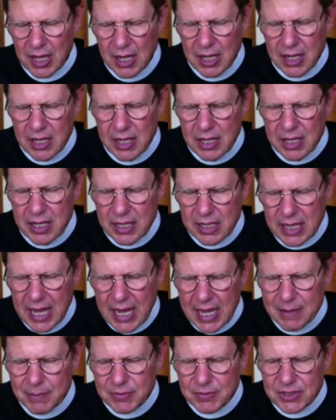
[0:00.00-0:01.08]
He
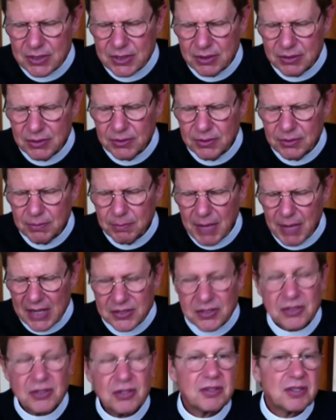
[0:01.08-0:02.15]
came to
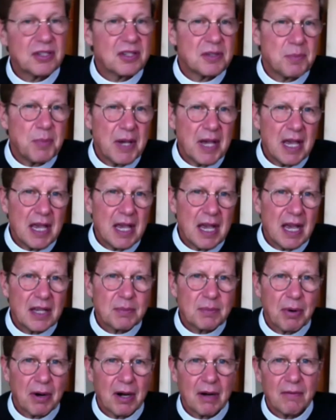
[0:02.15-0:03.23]
Massachusetts Bay as
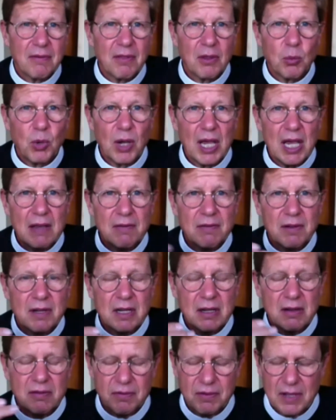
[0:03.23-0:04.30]
part of the wave
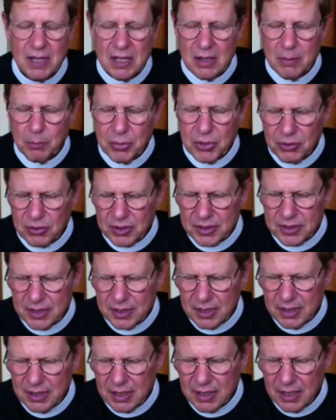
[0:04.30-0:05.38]
of
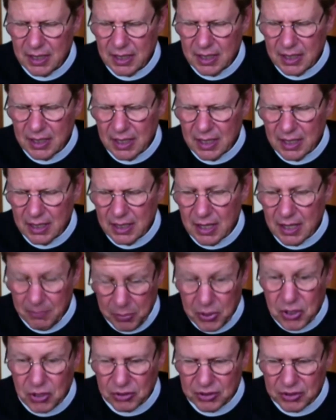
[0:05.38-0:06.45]
Puritans,
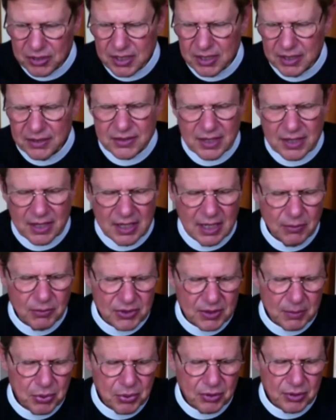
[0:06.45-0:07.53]
and he was
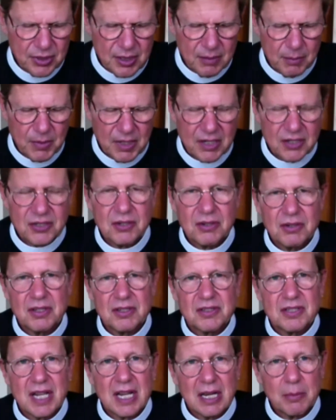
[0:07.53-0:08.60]
a Puritan minister in
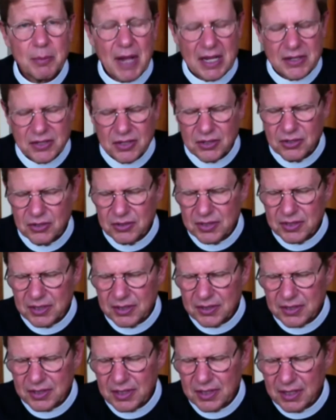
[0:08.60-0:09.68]
Salem,
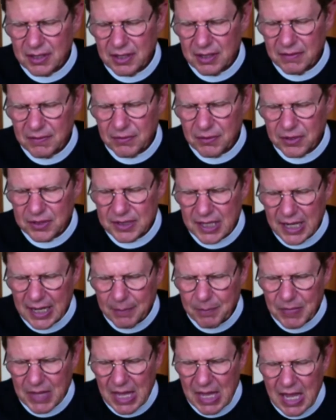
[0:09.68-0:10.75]
Massachusetts for a
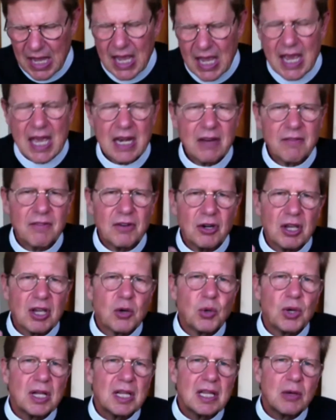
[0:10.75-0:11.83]
time. And he very
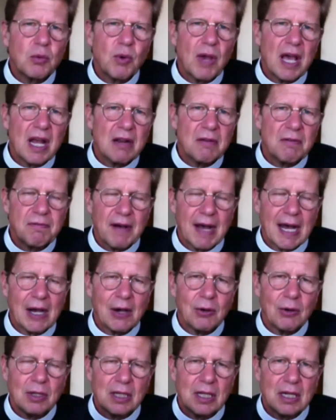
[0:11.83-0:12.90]
quickly ran
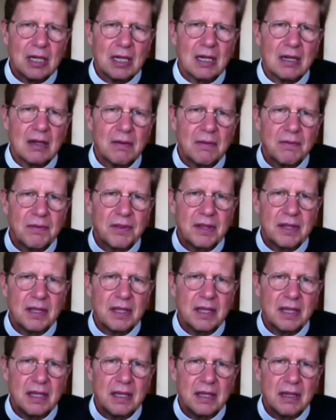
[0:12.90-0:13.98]
afoul of
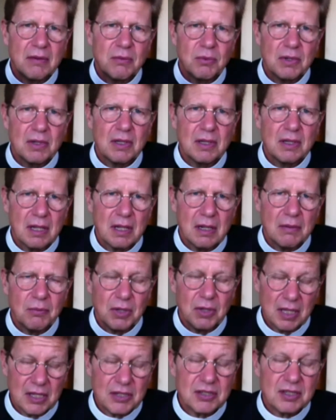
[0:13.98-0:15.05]
the
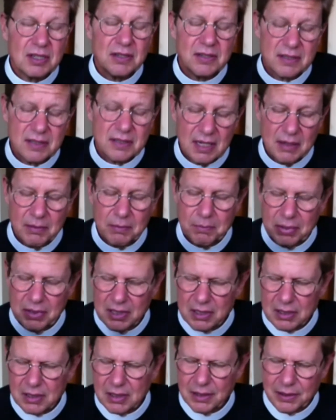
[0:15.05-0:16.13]
religious and
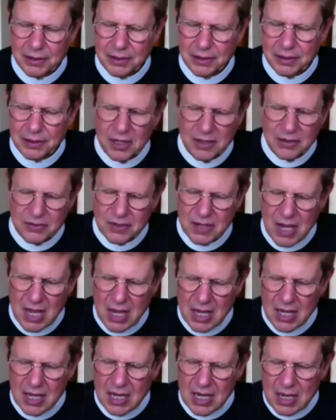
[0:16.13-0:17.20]
political authorities
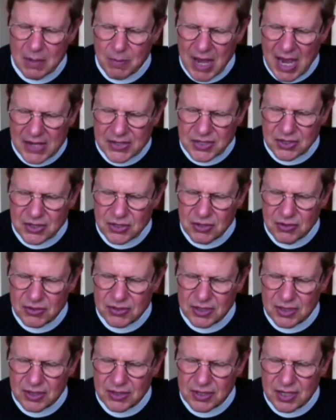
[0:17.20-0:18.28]
in
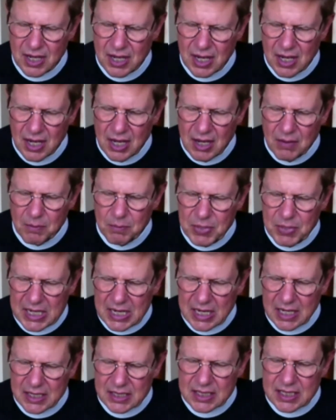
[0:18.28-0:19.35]
Massachusetts
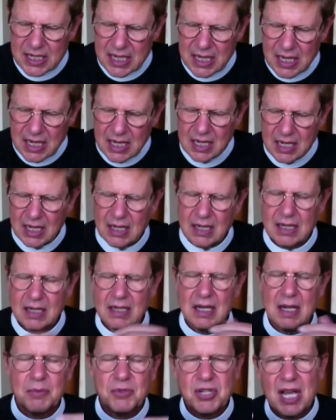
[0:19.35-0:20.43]
because he
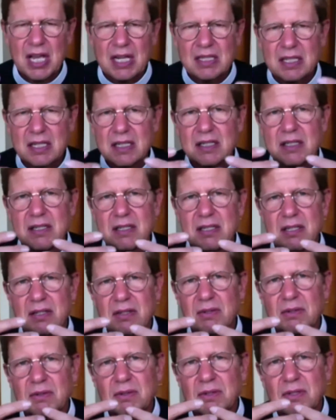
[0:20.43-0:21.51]
objected
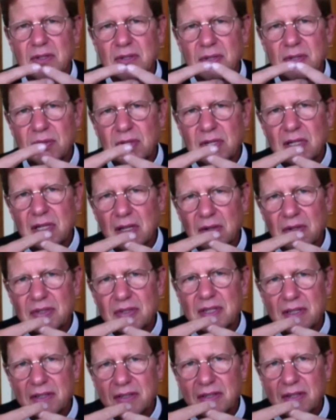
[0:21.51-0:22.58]
to too close
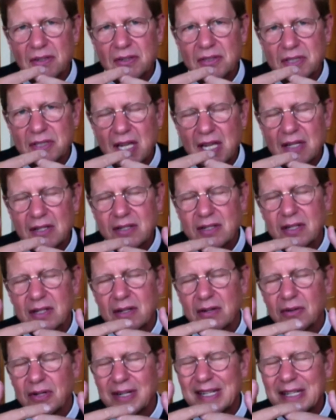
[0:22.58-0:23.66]
an
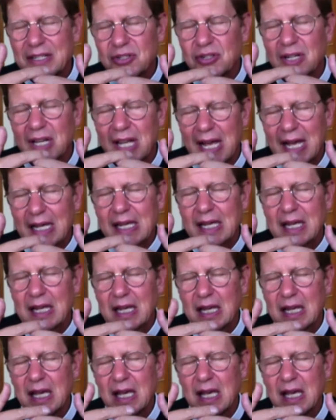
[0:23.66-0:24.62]
association or an interlocking